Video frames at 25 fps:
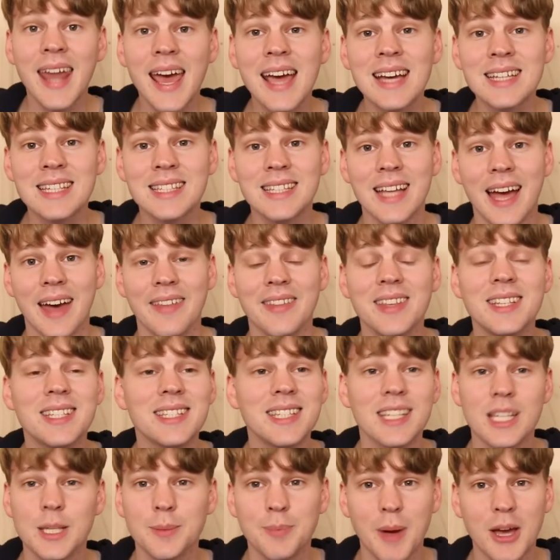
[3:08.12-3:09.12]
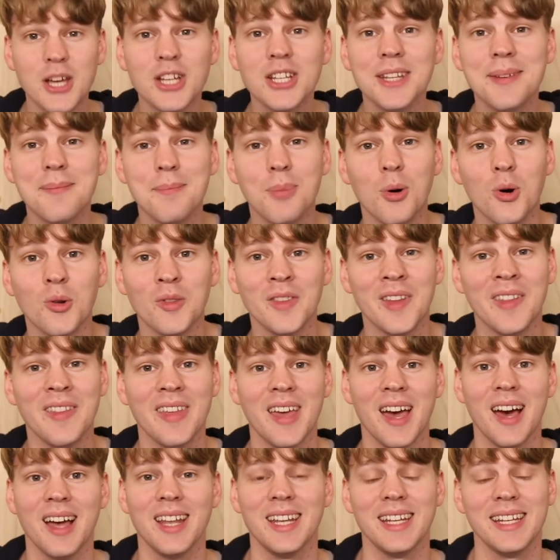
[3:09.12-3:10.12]
Next, and this is especially important in
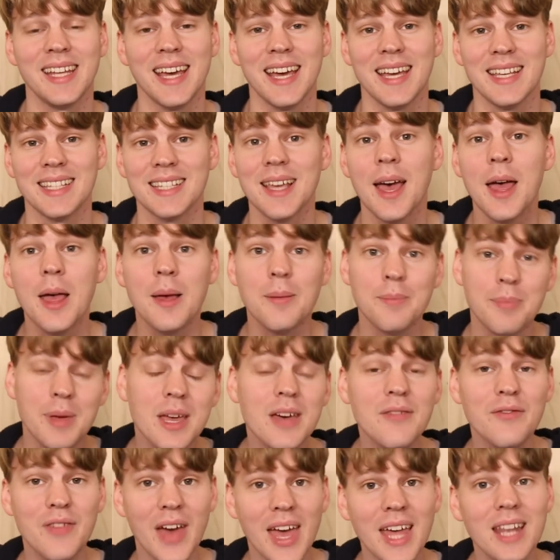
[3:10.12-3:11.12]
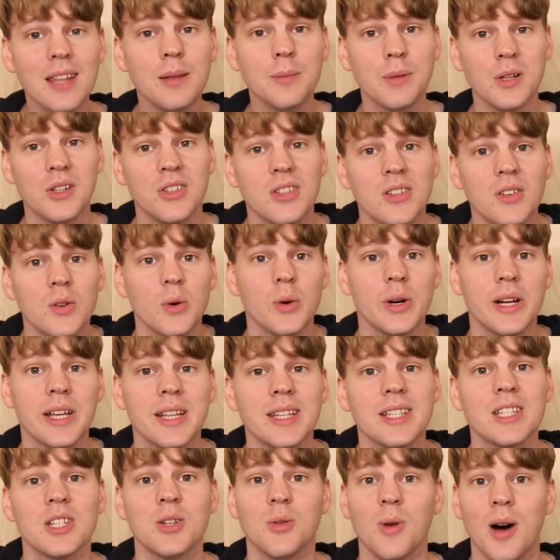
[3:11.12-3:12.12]
the early days, be available to your
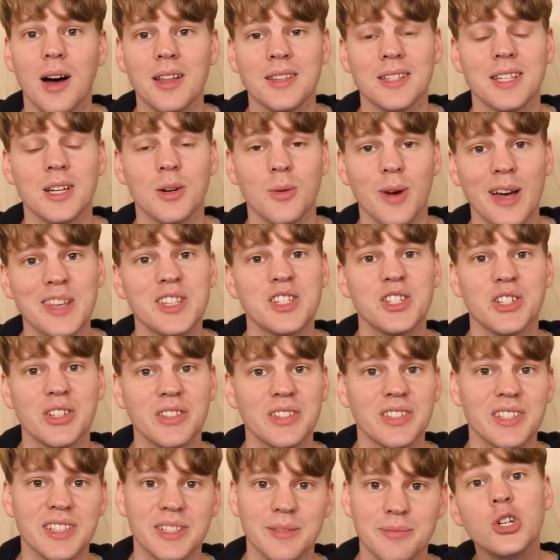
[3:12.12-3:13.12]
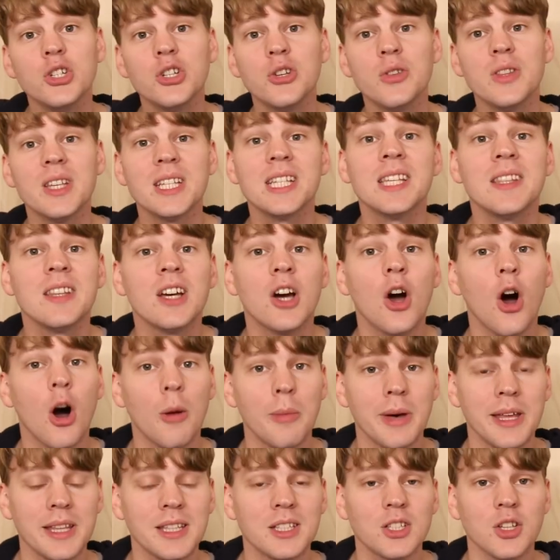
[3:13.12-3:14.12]
audience to answer questions. You could do this in the
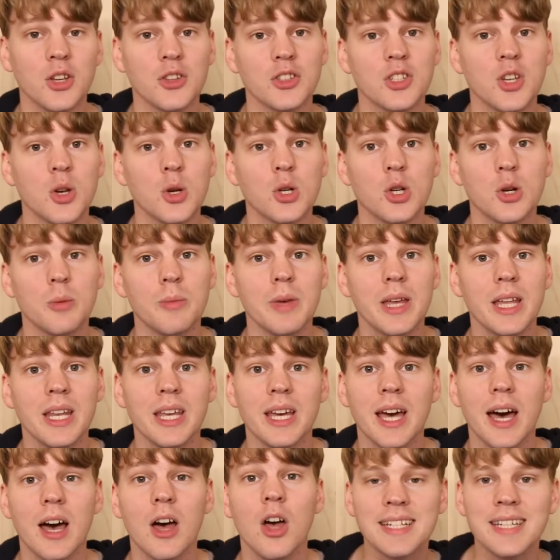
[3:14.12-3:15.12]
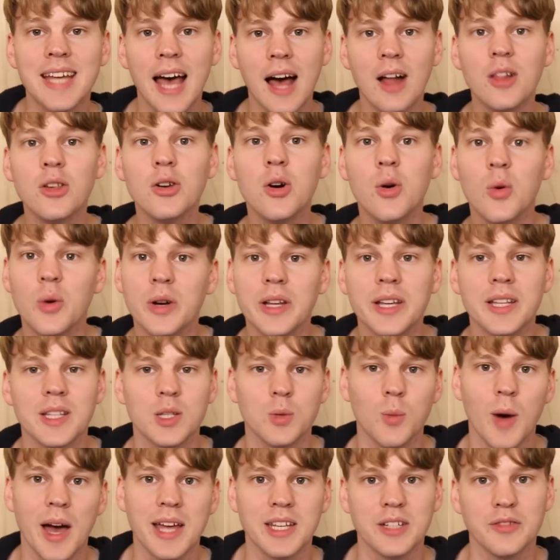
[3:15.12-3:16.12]
comments on social media. Tell your audience
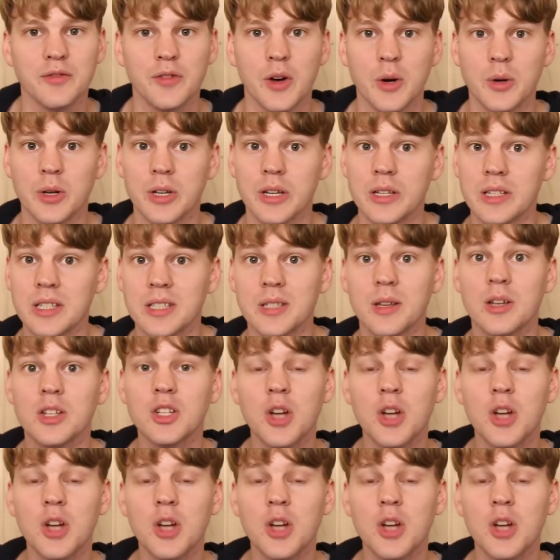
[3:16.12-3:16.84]
where to focus.